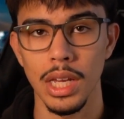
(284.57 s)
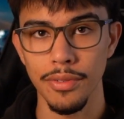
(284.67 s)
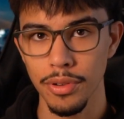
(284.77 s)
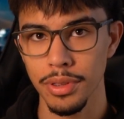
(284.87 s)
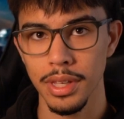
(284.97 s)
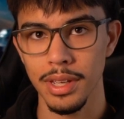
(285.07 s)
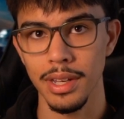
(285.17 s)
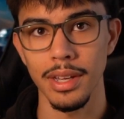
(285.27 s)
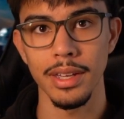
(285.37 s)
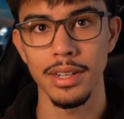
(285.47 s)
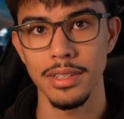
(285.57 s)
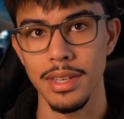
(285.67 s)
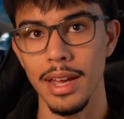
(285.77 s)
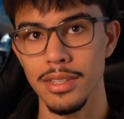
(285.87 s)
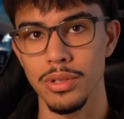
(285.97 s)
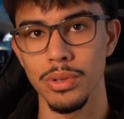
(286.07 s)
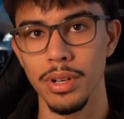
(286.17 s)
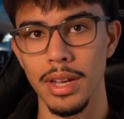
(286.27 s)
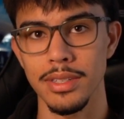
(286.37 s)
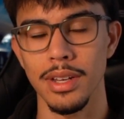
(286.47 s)
If you think it is as good
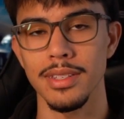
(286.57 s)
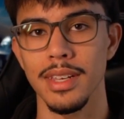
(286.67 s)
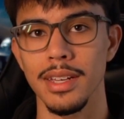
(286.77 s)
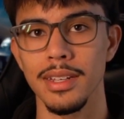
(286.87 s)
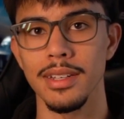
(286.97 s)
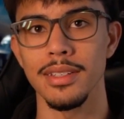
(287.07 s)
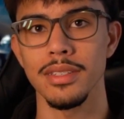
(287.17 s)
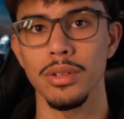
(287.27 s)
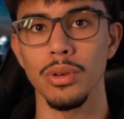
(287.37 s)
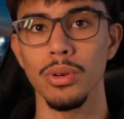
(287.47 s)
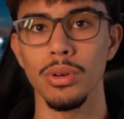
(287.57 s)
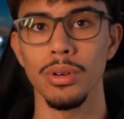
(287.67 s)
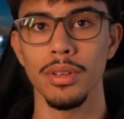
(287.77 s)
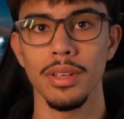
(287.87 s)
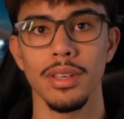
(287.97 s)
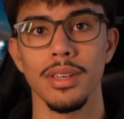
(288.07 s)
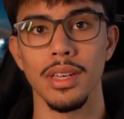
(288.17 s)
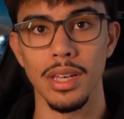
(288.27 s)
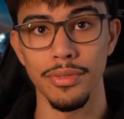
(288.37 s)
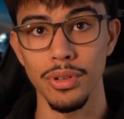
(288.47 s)
as I say it is, or
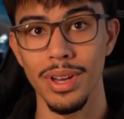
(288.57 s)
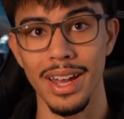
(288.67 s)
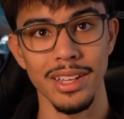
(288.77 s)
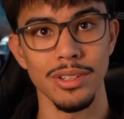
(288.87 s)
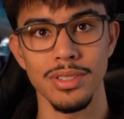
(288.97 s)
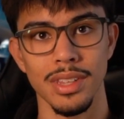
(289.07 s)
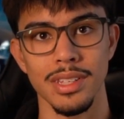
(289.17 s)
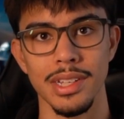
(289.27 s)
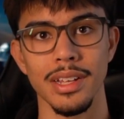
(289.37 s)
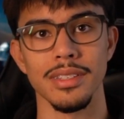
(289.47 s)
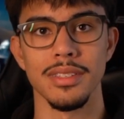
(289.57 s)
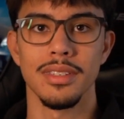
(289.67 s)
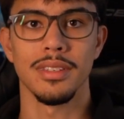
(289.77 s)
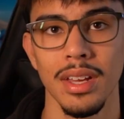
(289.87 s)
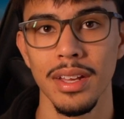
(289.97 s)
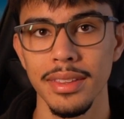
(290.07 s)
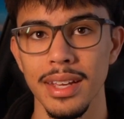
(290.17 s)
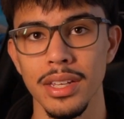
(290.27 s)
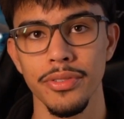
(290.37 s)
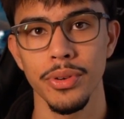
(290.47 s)
if you hate using this lens.
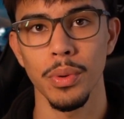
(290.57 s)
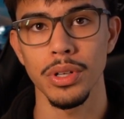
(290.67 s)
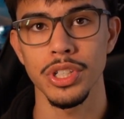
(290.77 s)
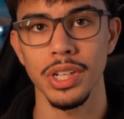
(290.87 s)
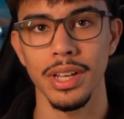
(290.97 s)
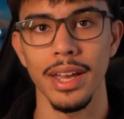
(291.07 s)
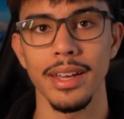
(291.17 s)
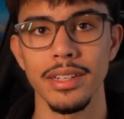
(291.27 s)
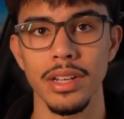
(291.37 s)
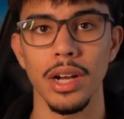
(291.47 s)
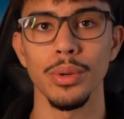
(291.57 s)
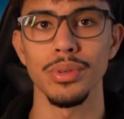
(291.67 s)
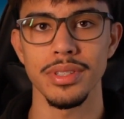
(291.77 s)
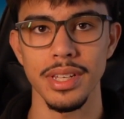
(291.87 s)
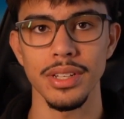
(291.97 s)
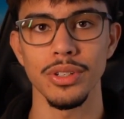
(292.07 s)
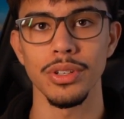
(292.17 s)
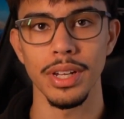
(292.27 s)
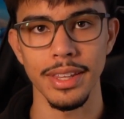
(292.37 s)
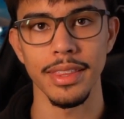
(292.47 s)
Thank you for watching, and I will see you
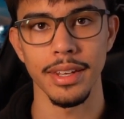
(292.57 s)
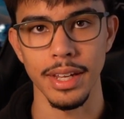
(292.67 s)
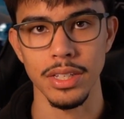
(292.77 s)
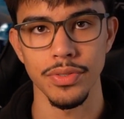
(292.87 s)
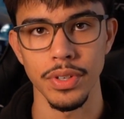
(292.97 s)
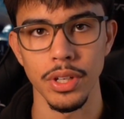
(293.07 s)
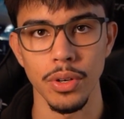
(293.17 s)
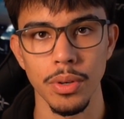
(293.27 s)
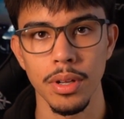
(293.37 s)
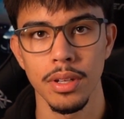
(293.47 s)
in the next video.